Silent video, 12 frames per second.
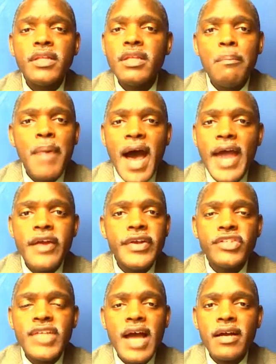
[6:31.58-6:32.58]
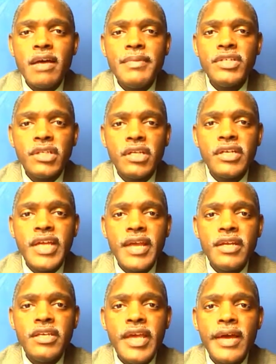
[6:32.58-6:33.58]
the buyer is not coming to look
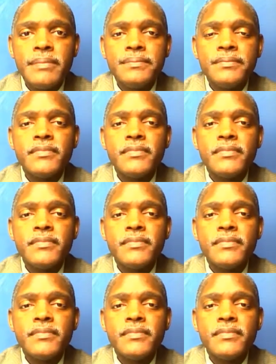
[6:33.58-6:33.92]
at it yet.